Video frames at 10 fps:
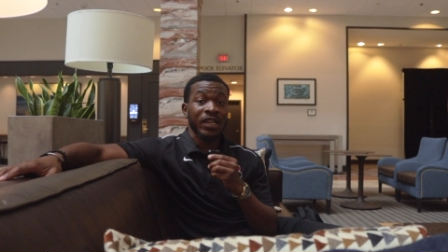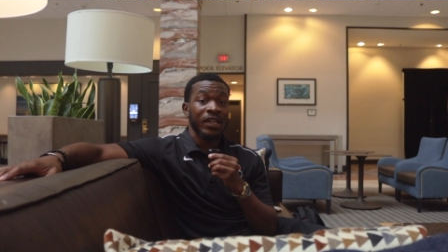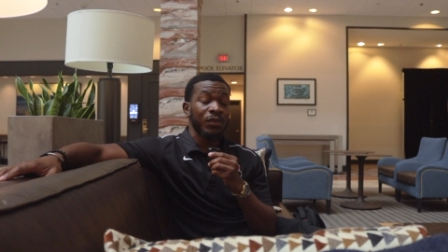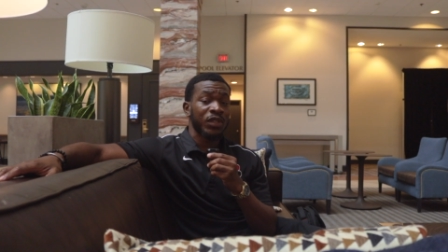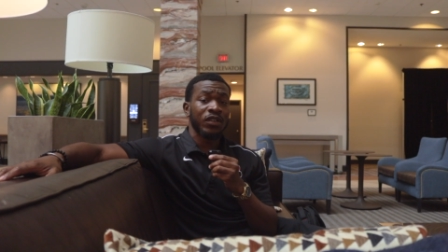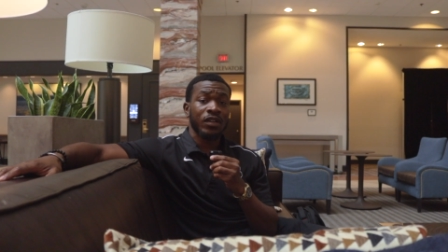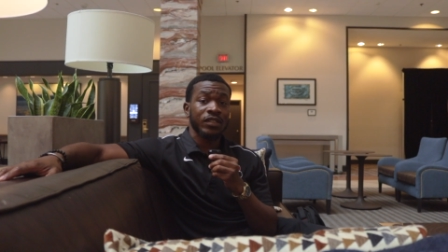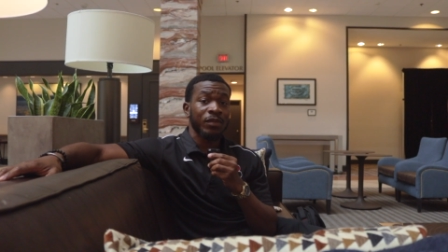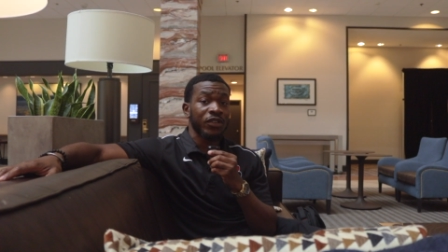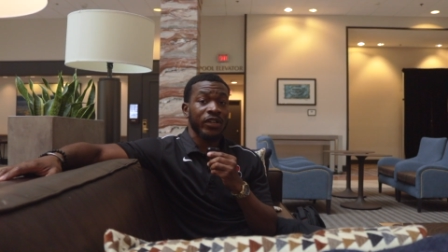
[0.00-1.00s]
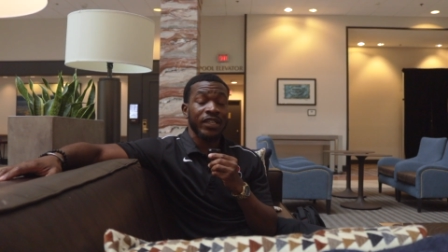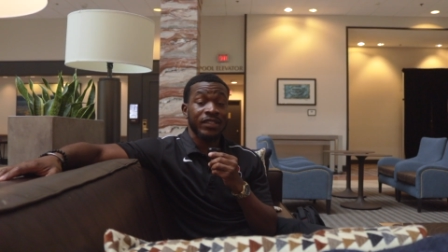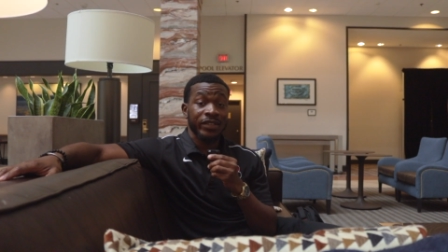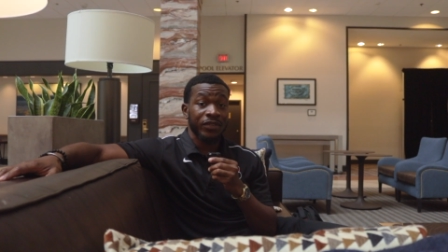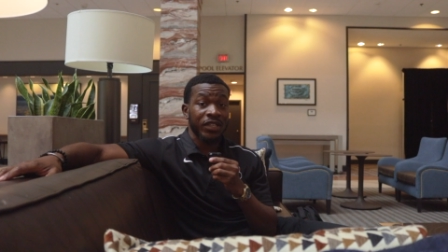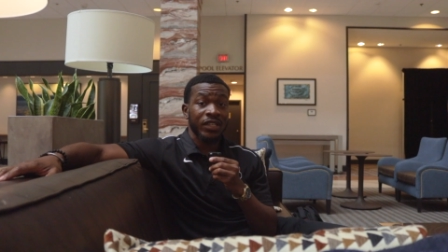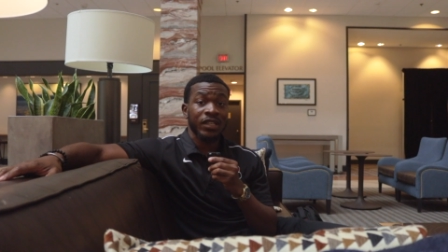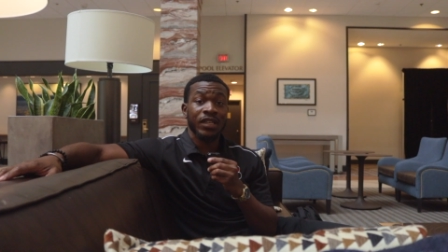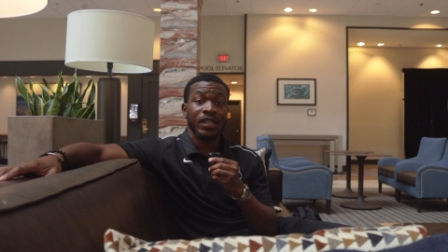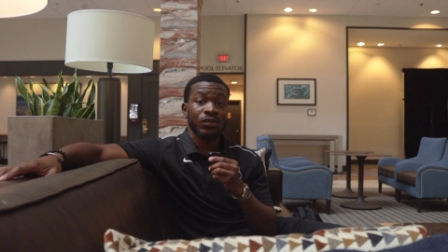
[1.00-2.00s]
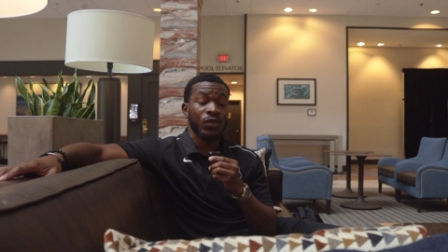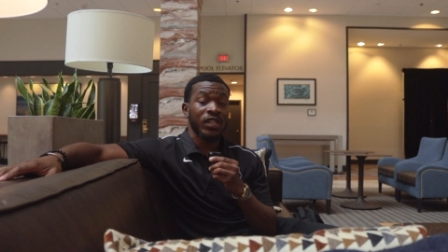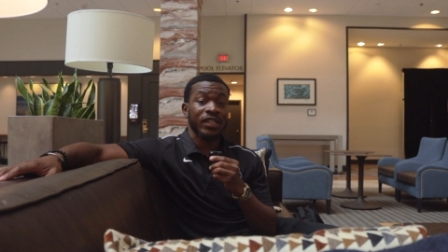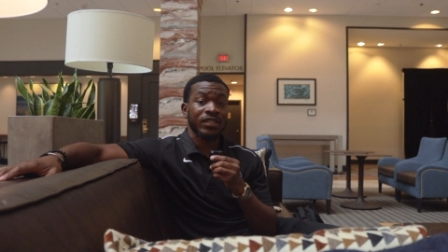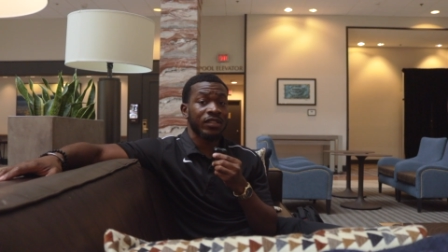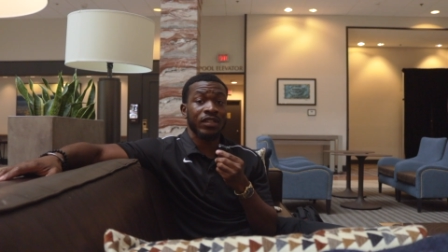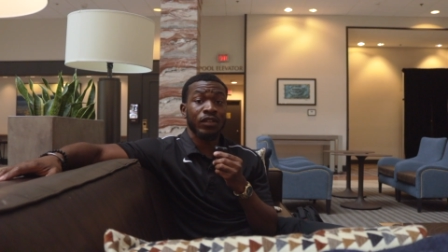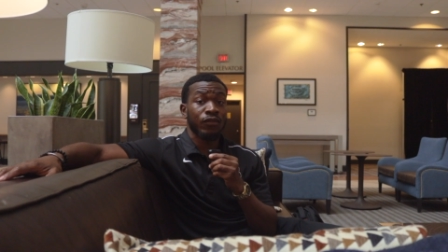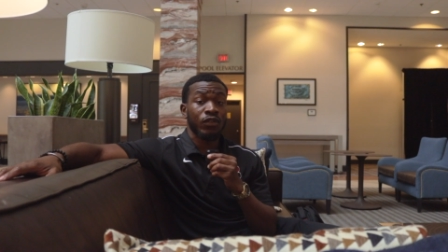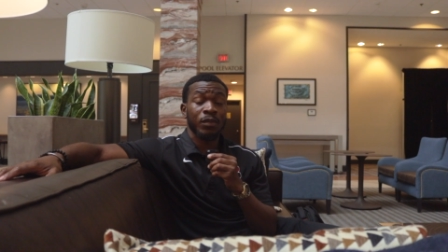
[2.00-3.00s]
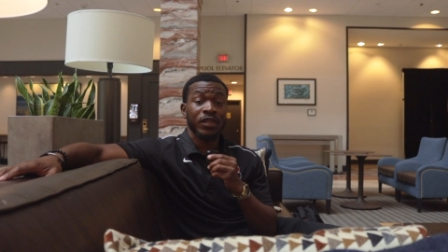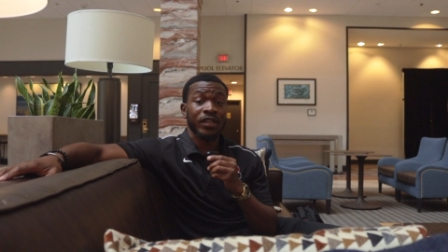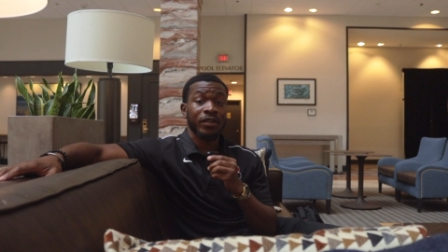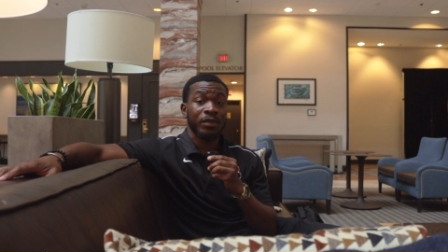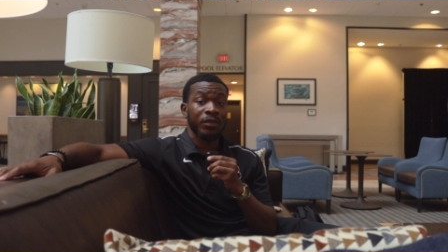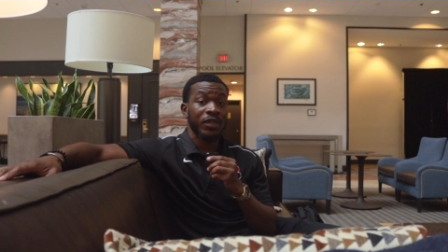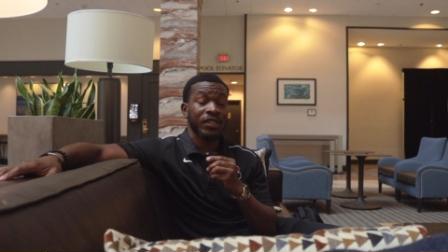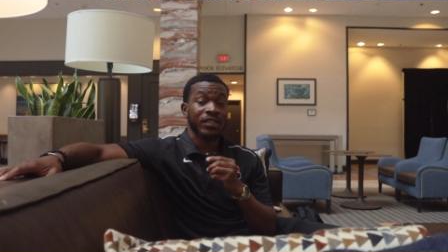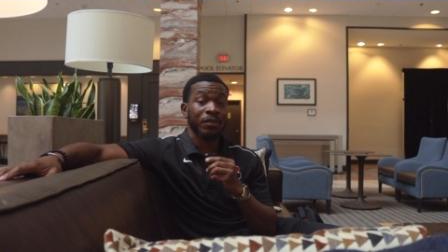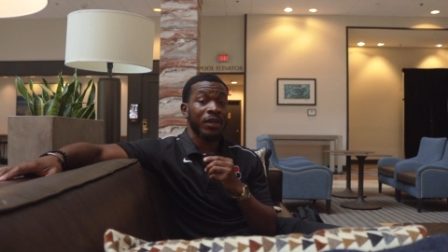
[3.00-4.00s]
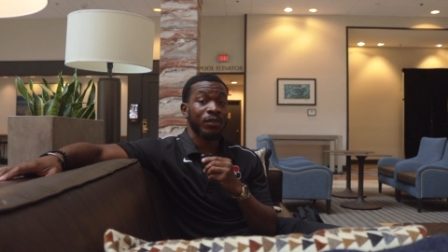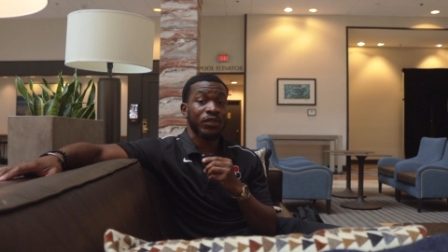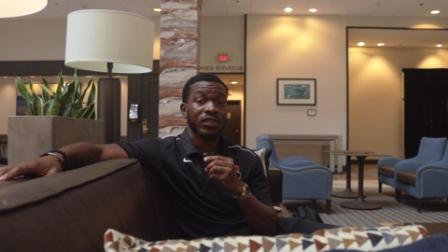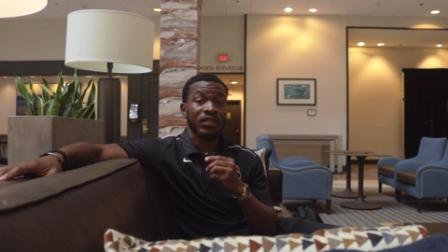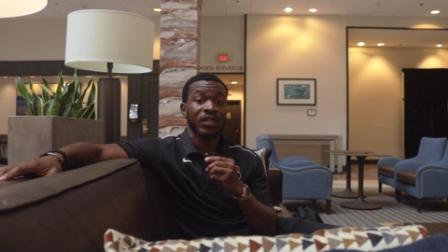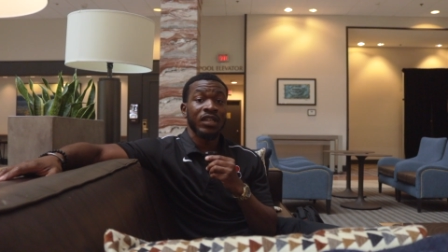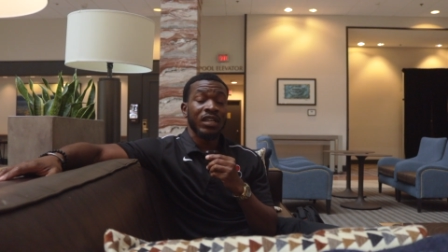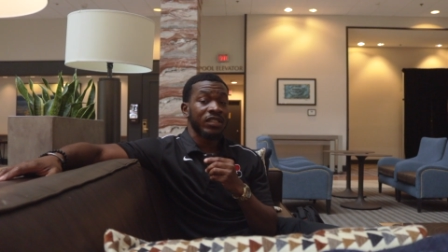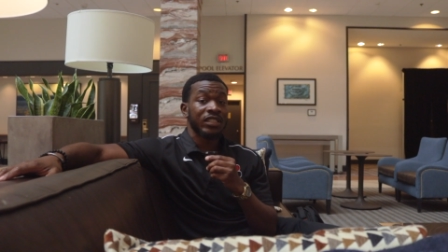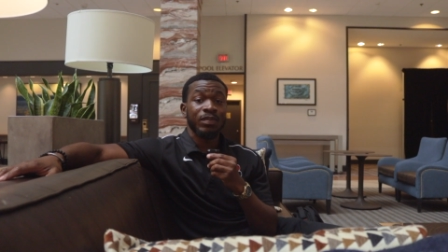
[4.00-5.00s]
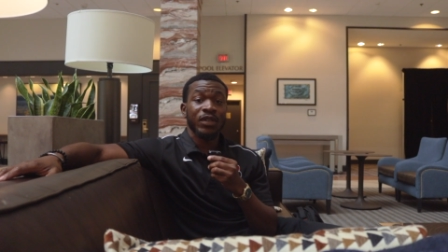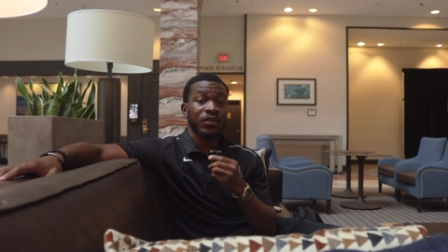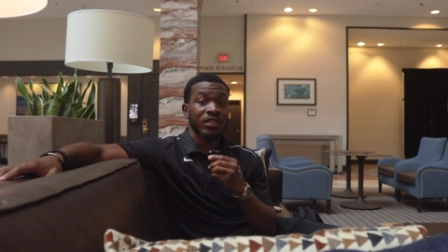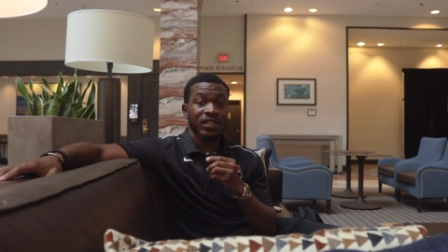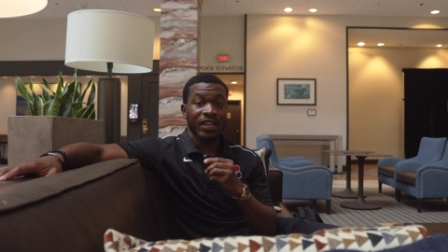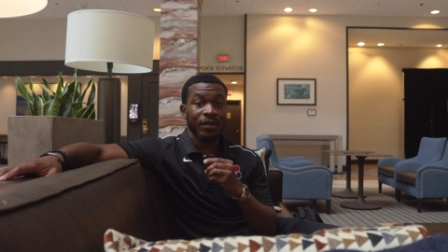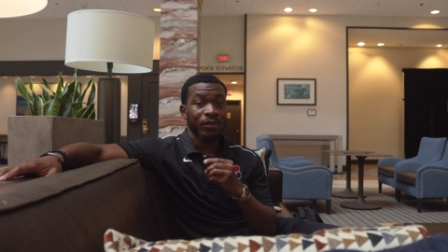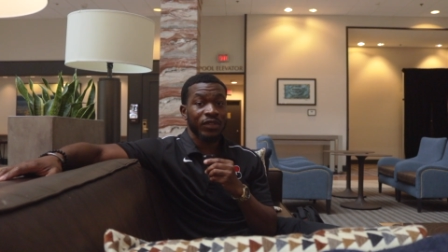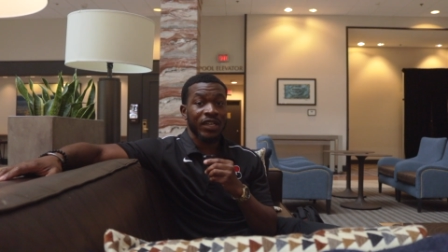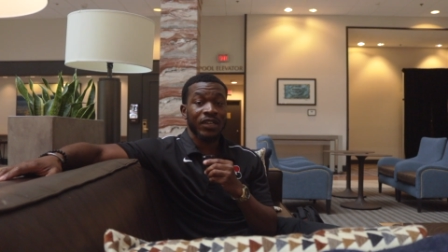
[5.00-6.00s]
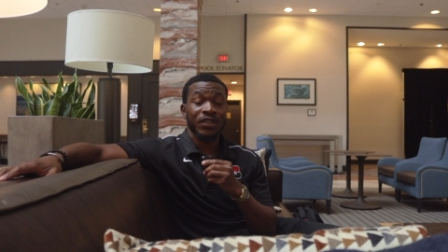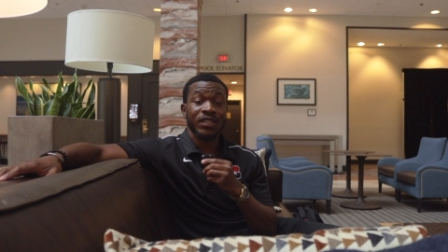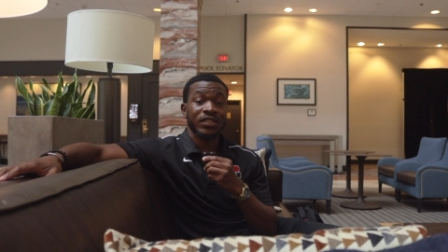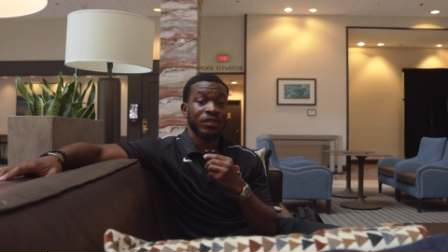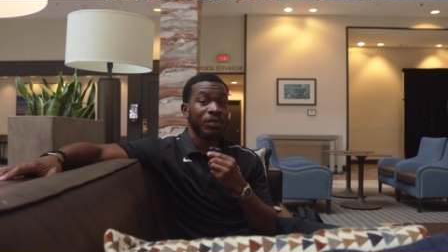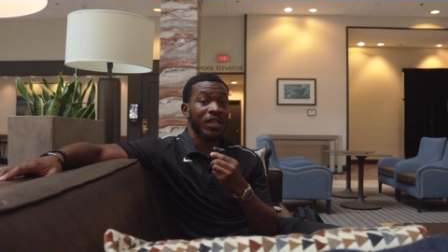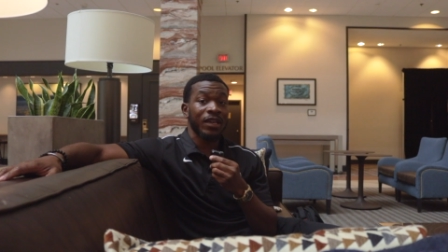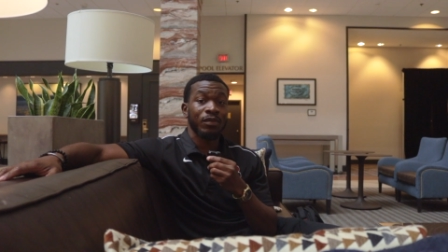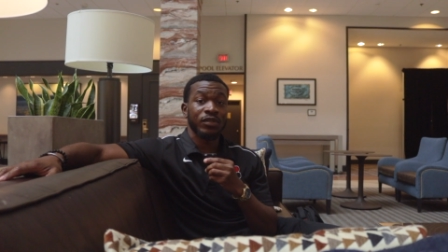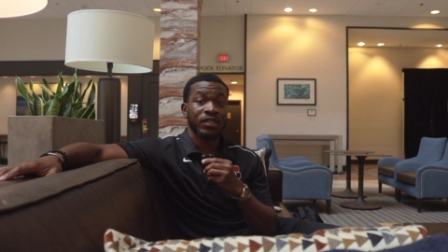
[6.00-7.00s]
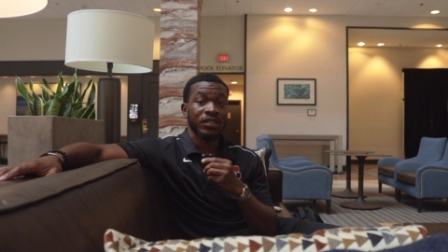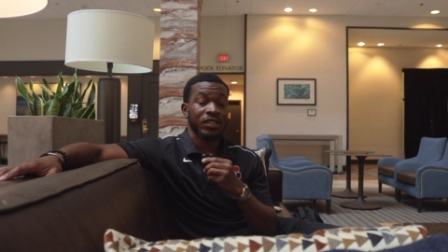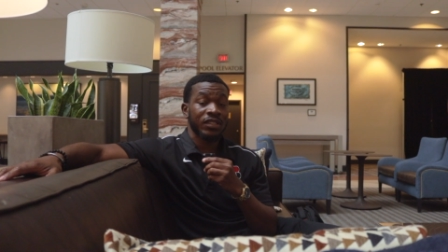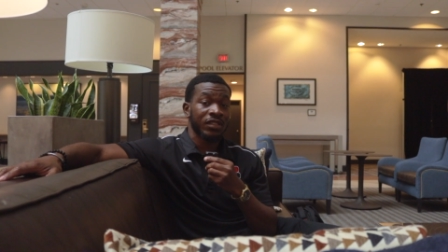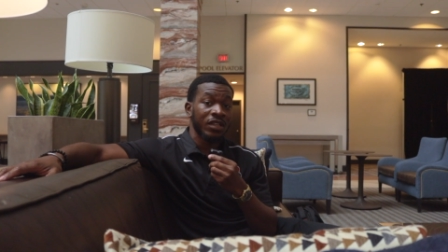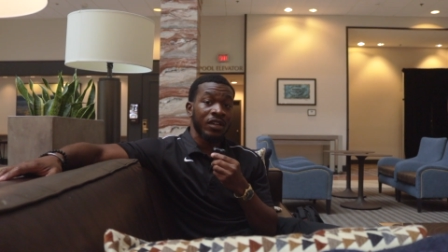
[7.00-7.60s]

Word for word: with regards to my creativity as well as just another form of therapy because I'm able to just speak on this camera now and just be able to just